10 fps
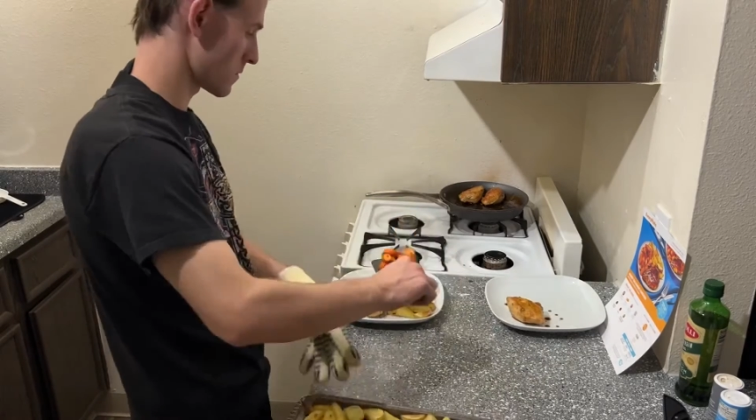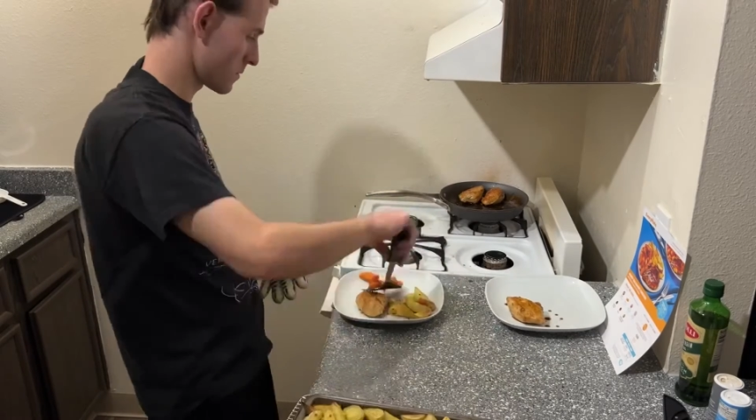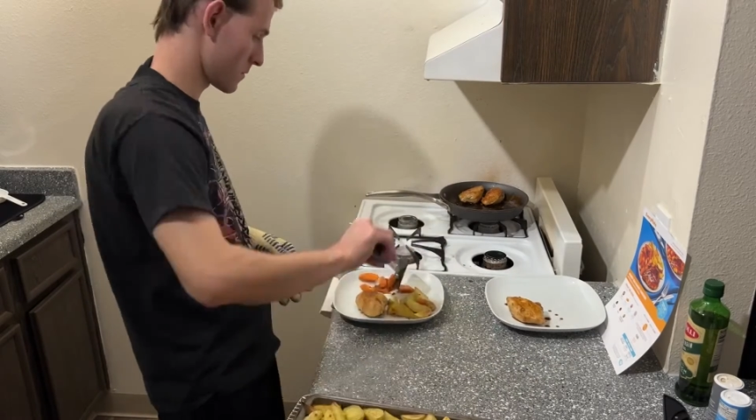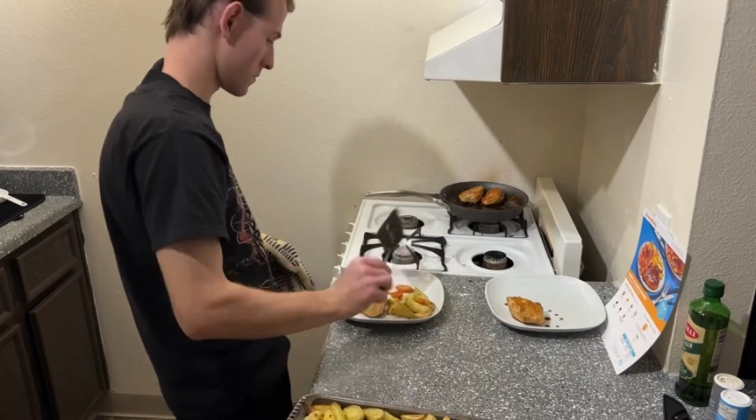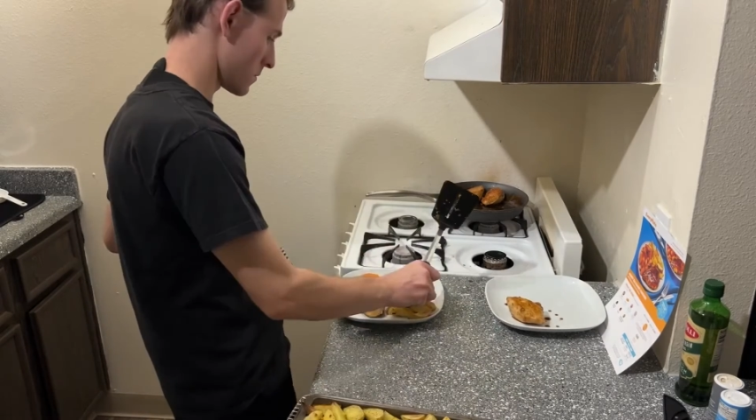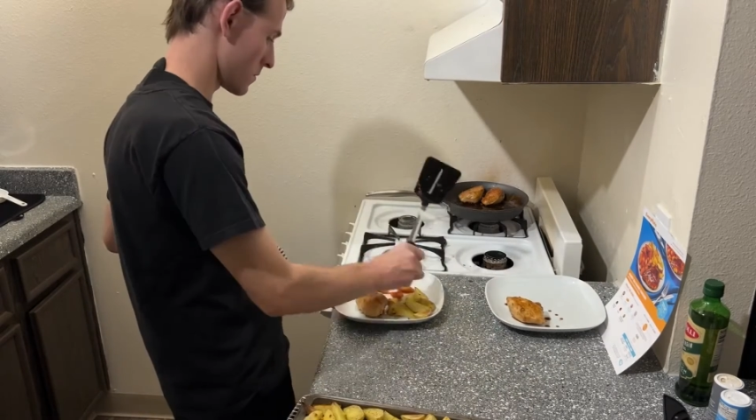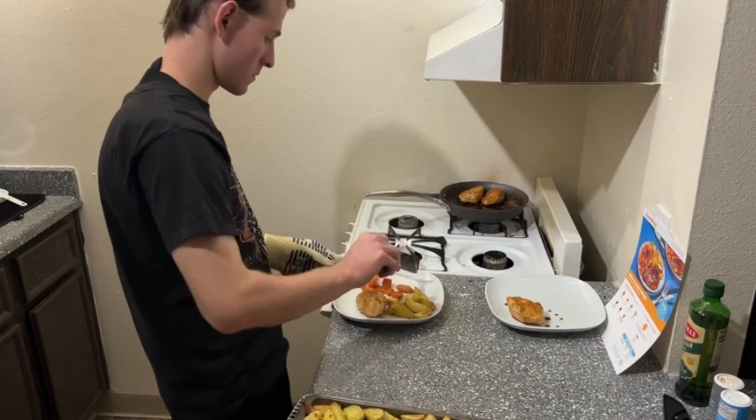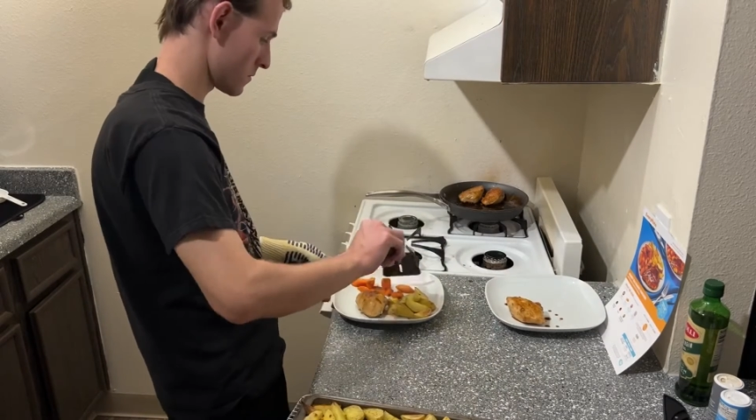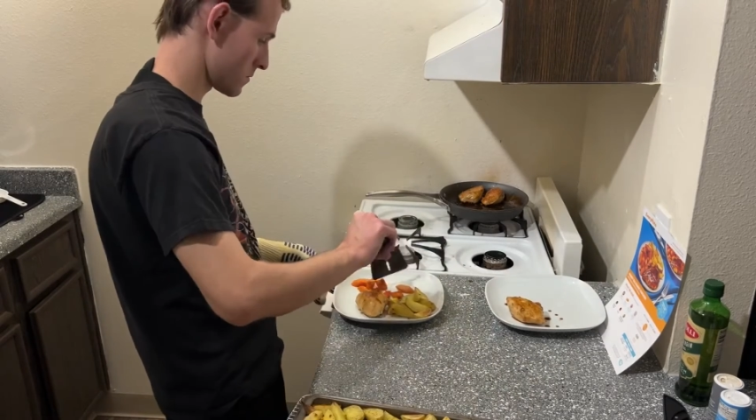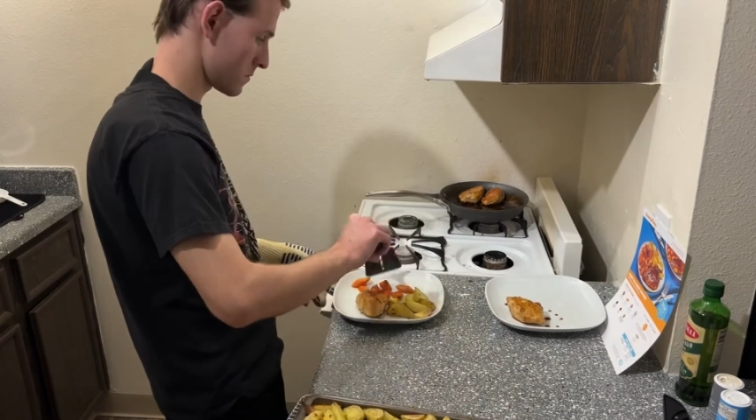
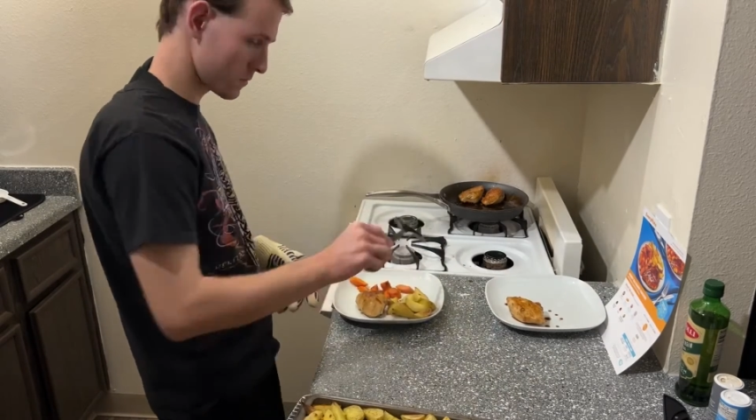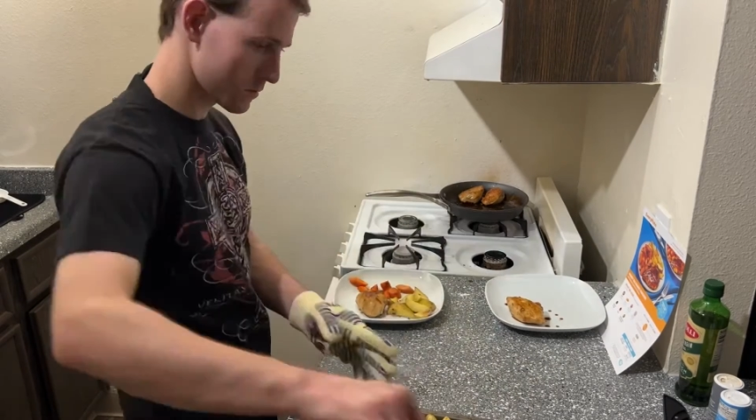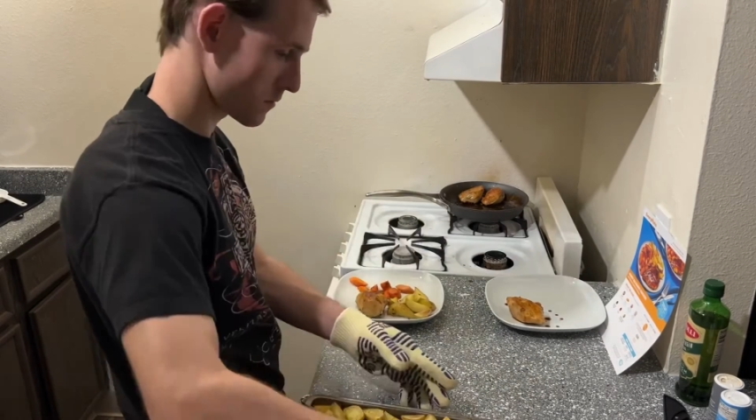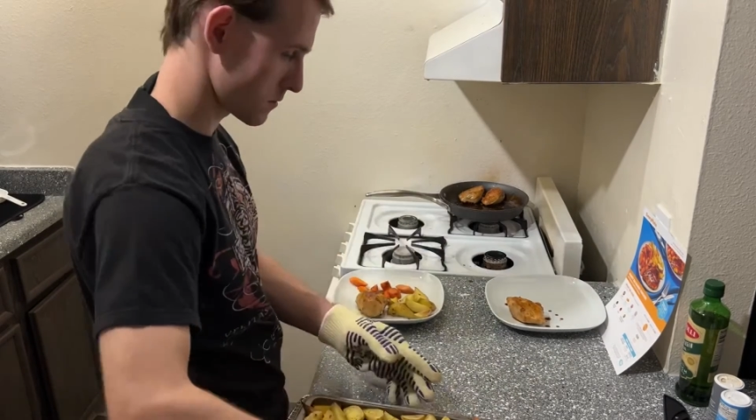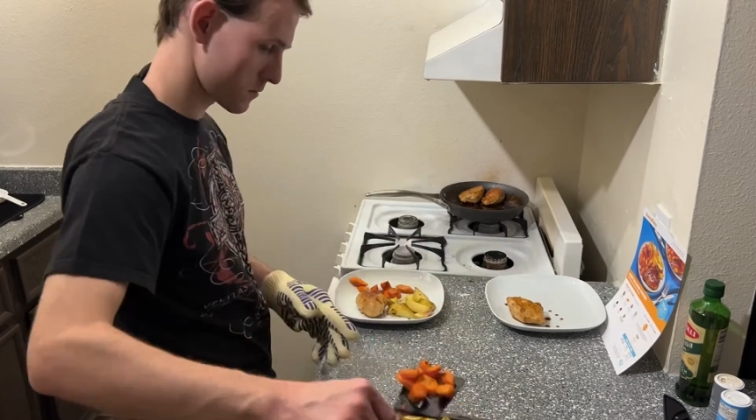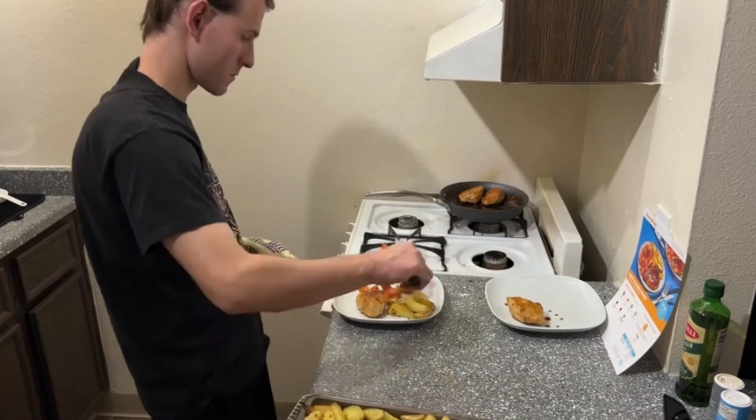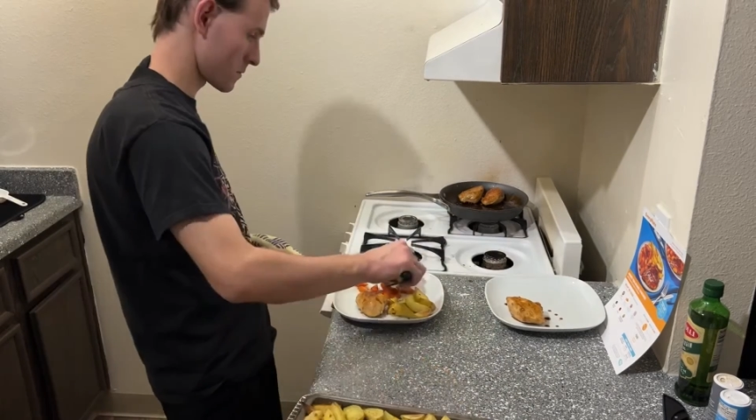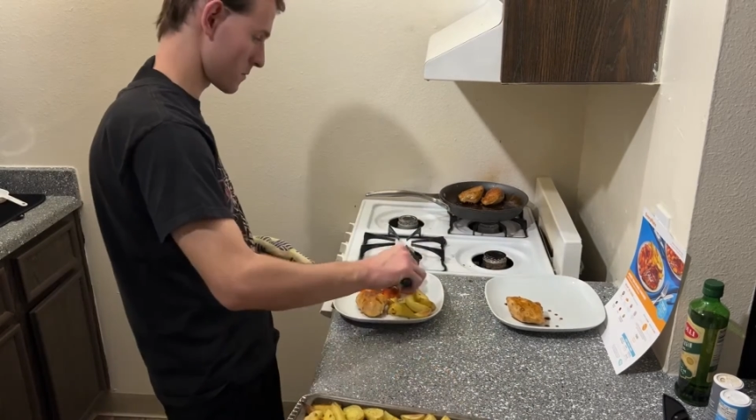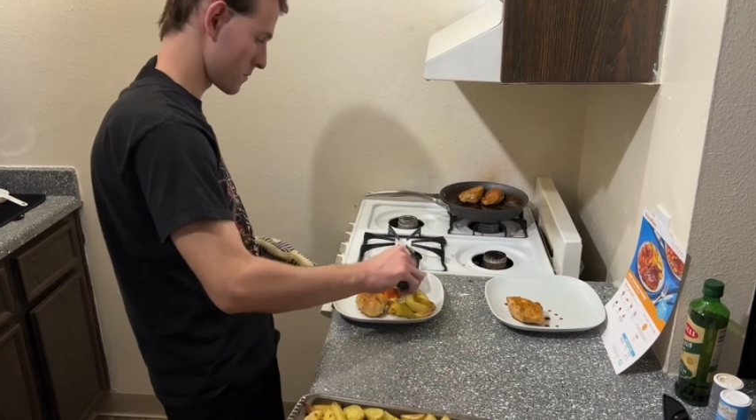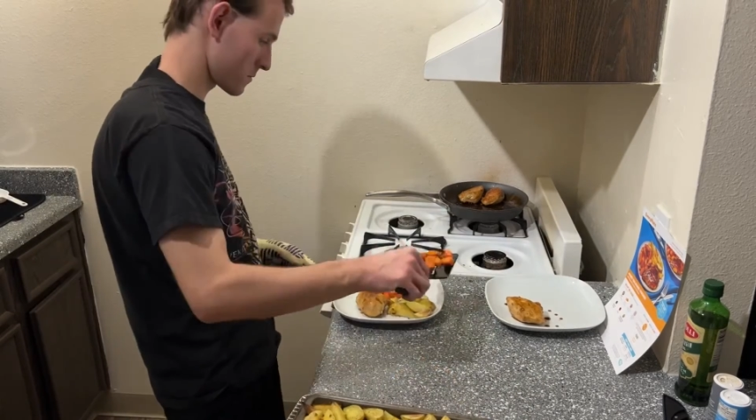particularly a required
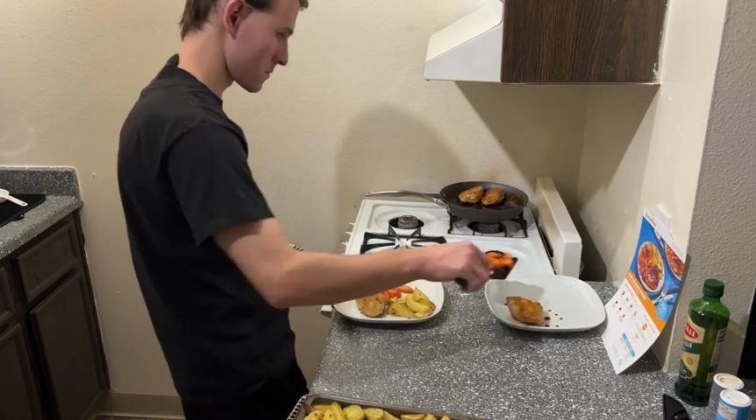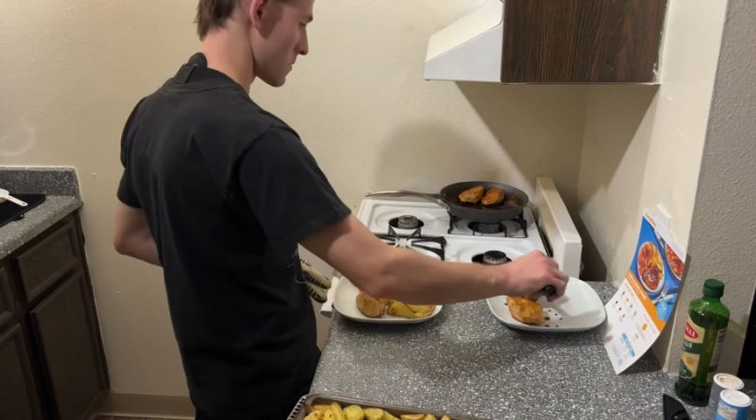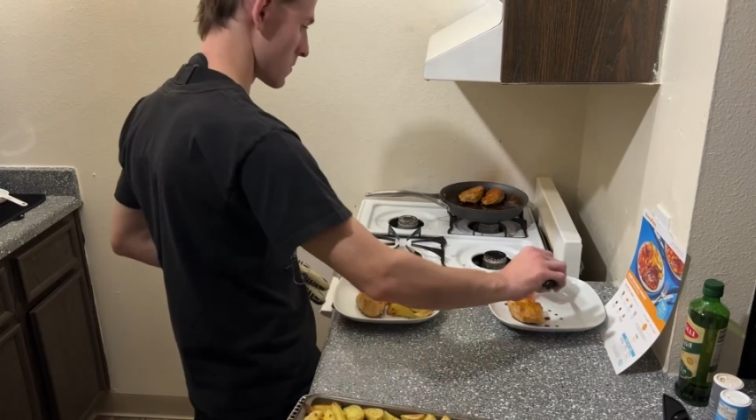step.